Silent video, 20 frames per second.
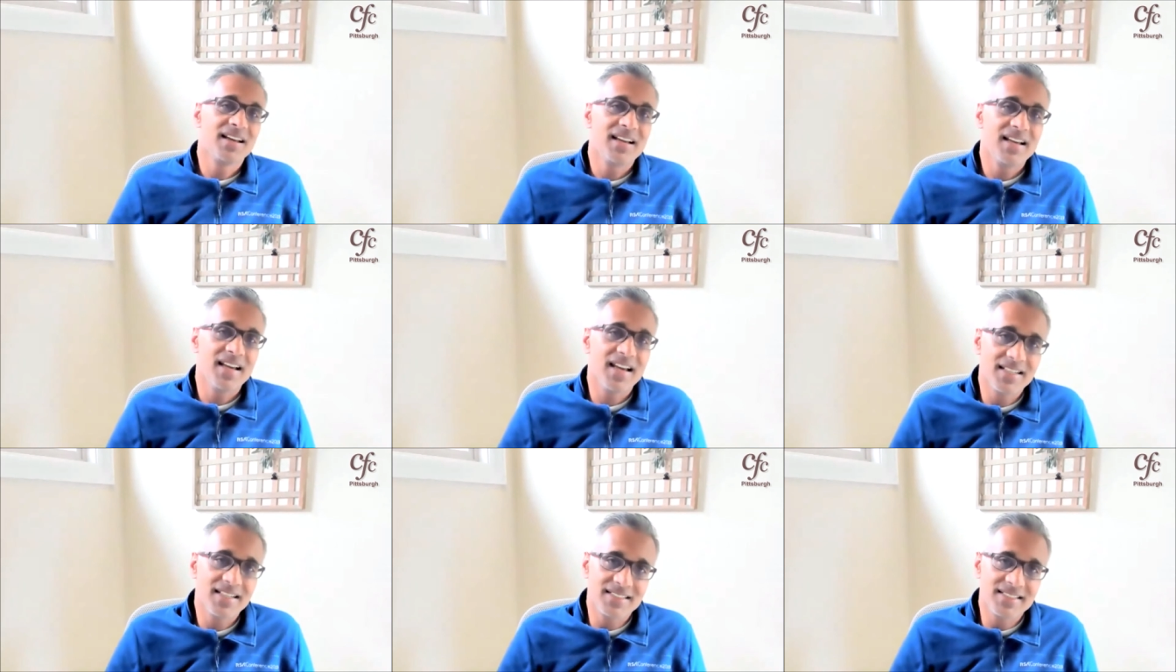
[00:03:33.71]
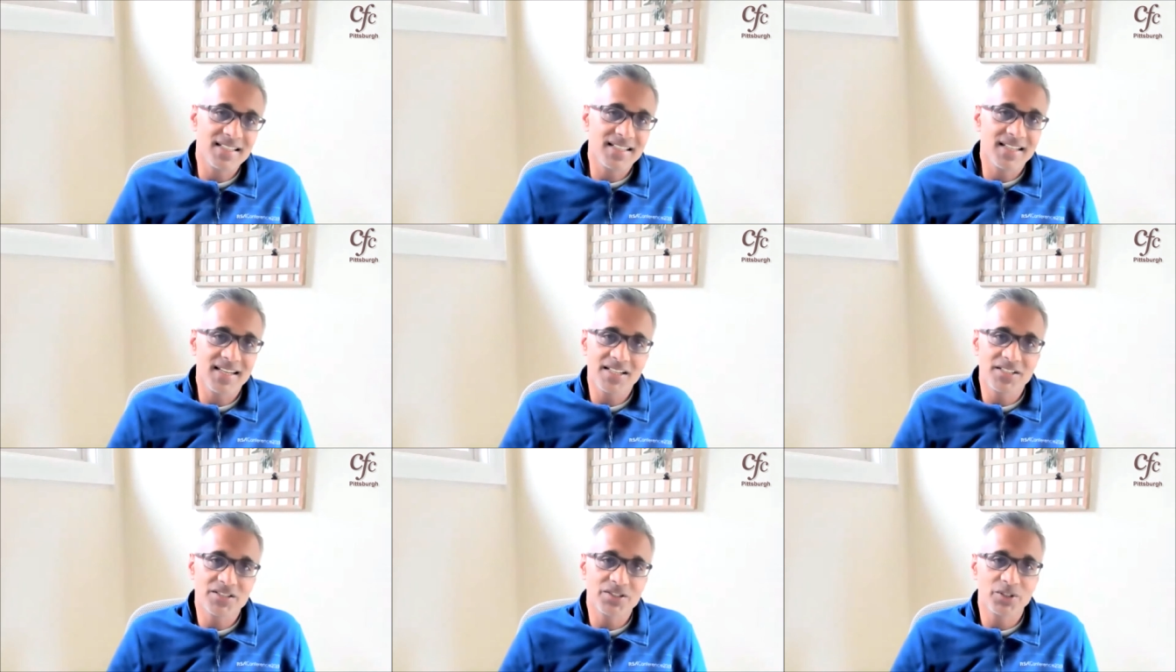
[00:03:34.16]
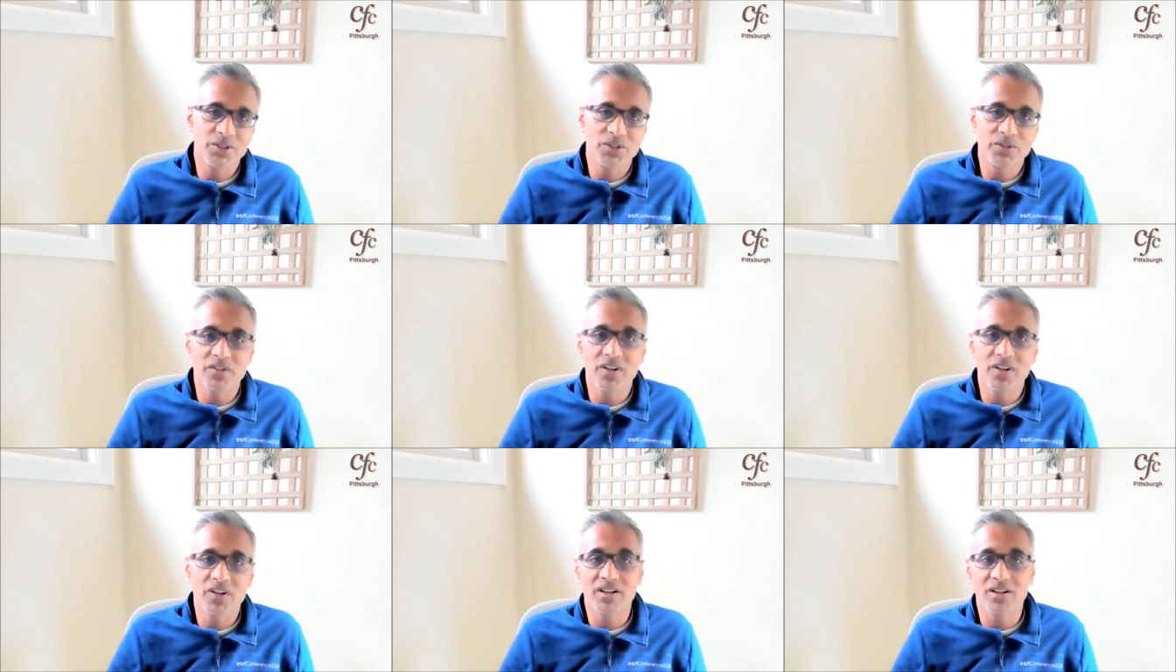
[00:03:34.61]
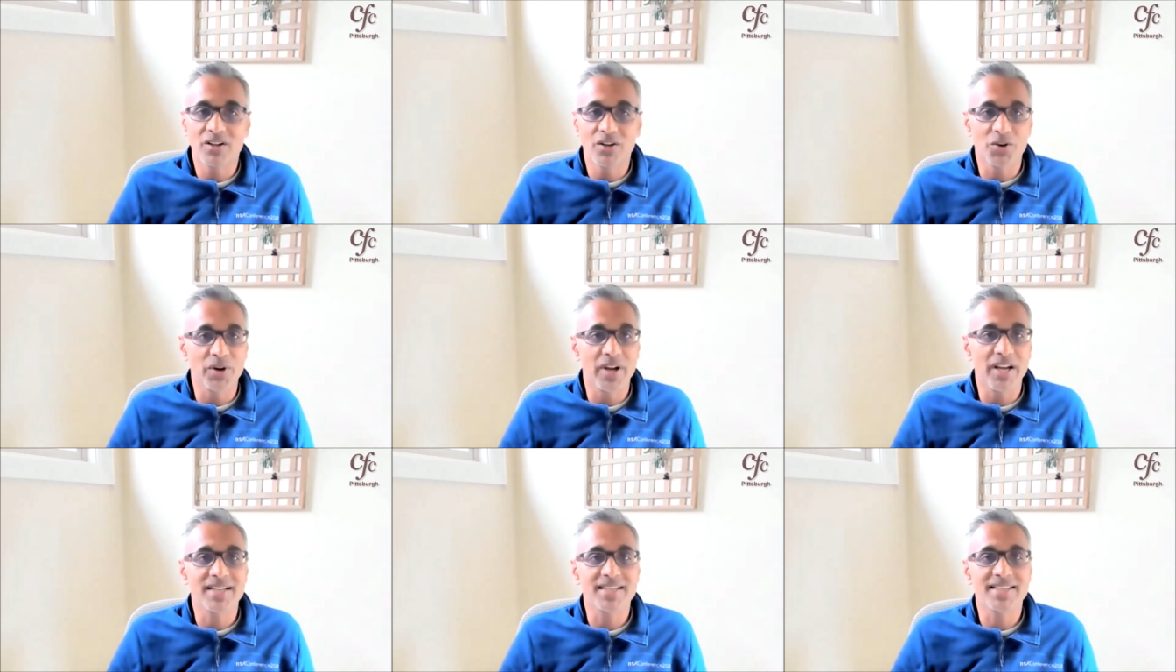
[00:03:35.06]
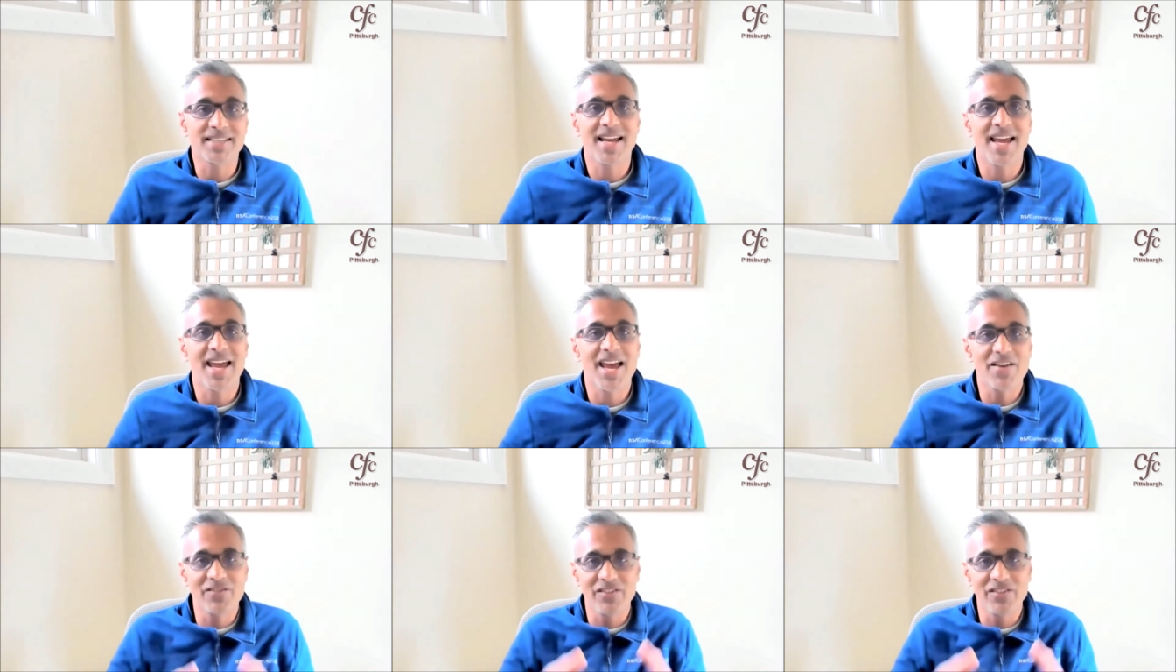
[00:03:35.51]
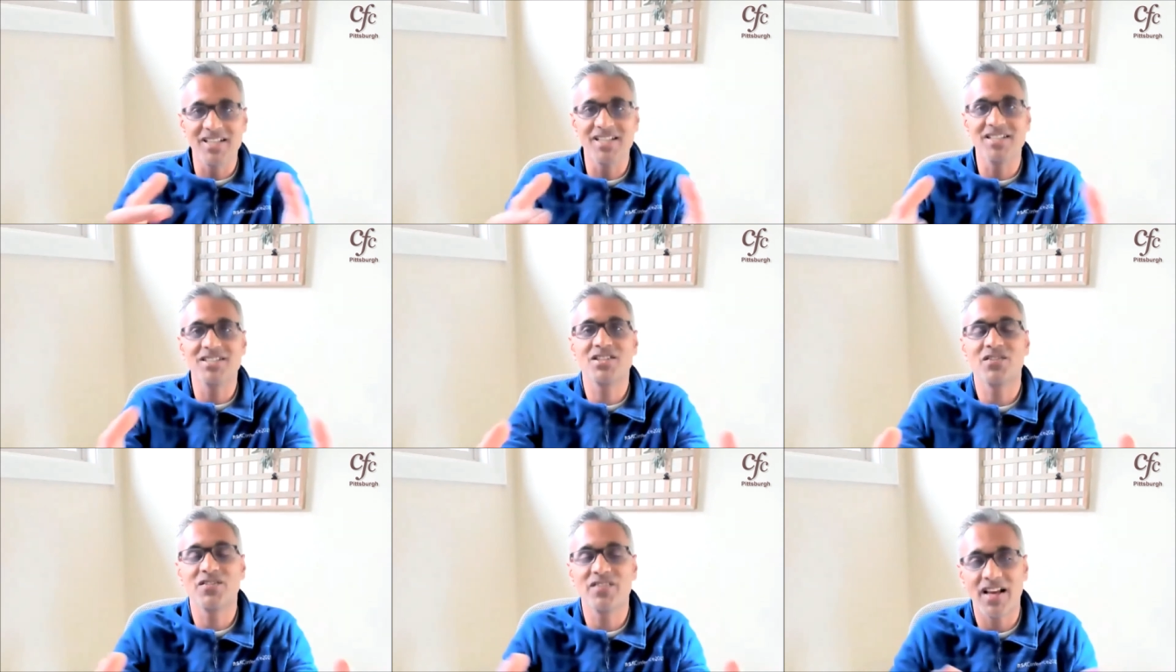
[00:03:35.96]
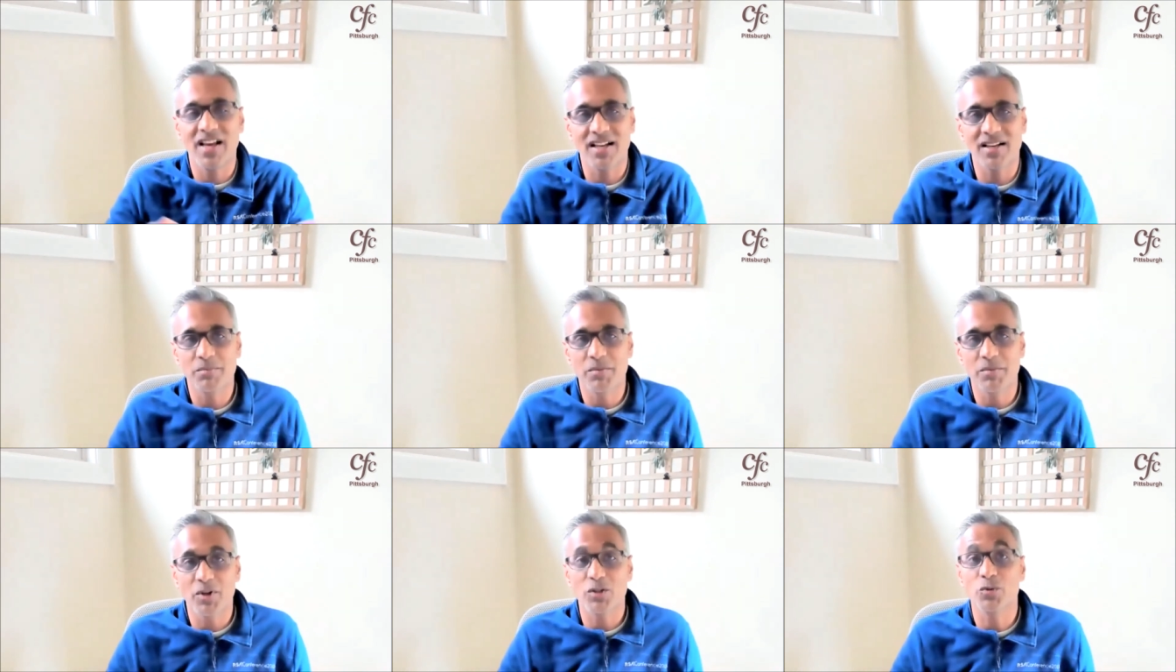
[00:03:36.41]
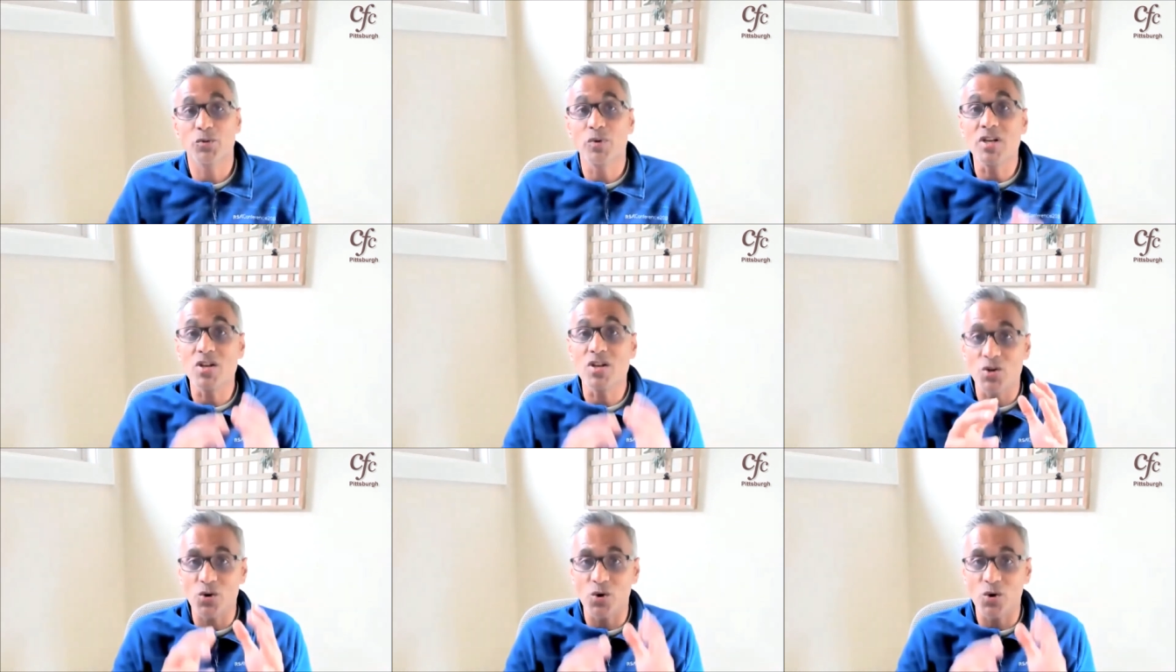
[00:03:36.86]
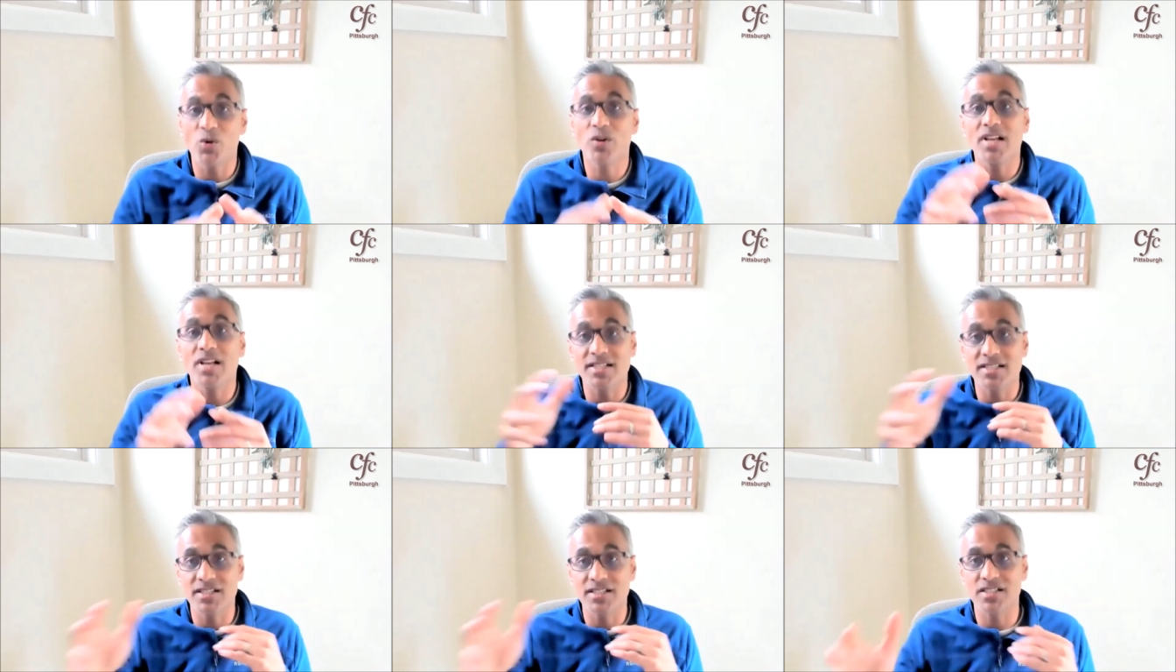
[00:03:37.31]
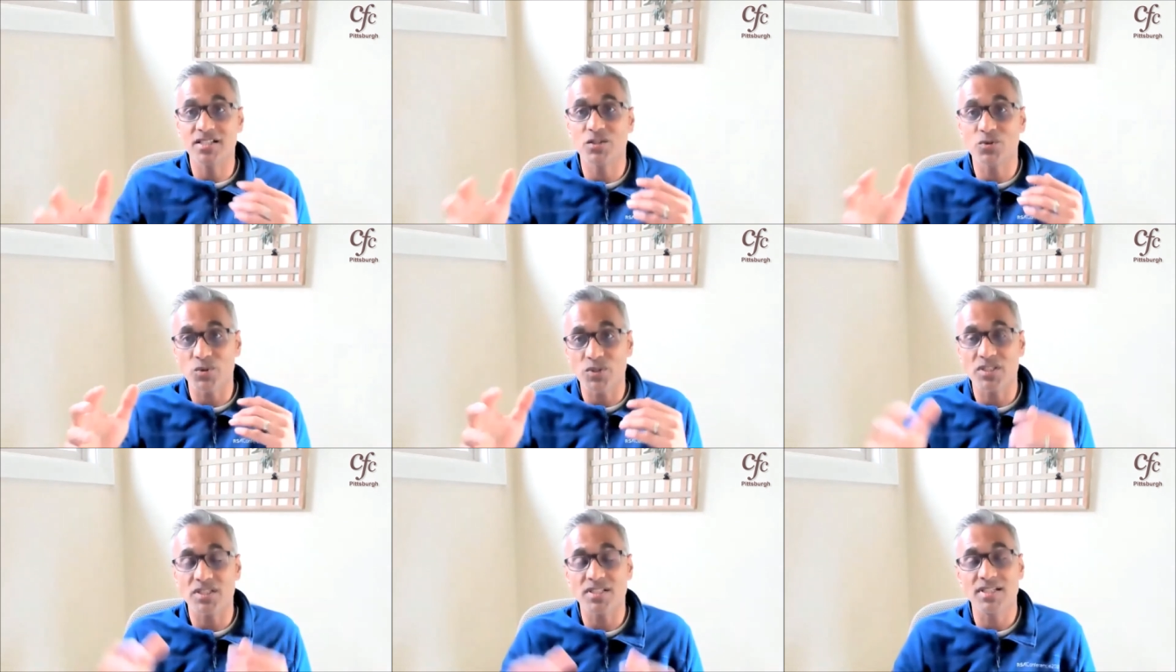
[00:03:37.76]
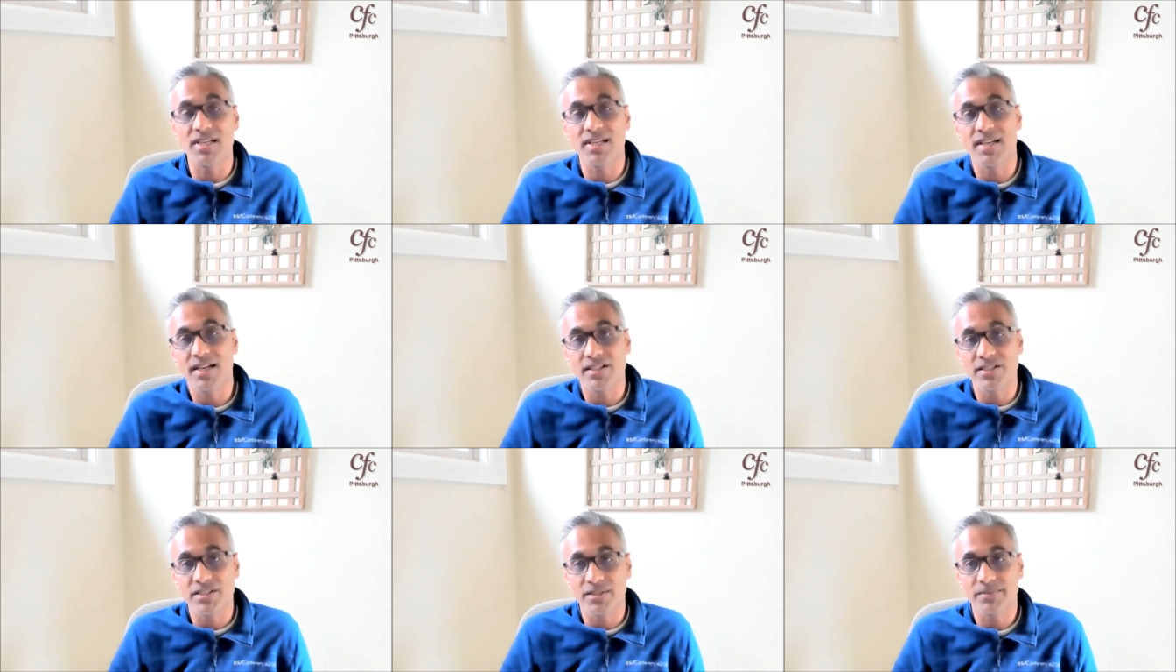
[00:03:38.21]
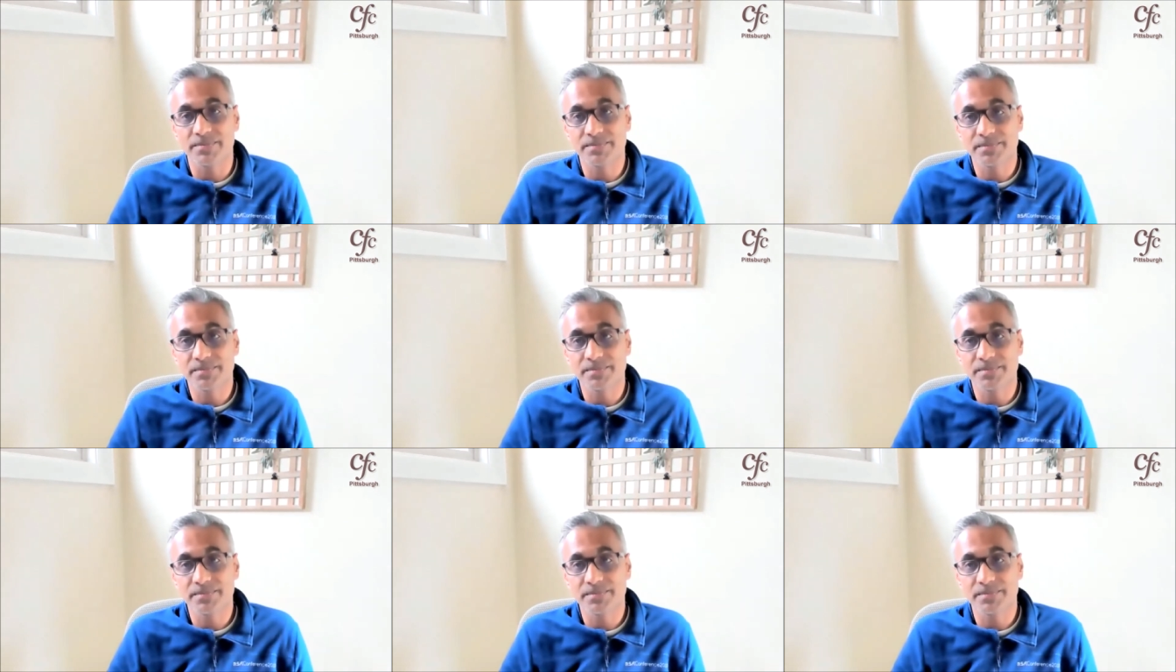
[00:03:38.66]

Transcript: And teenager, you've got a great evidence of that, because we know that Jesus was a teenager.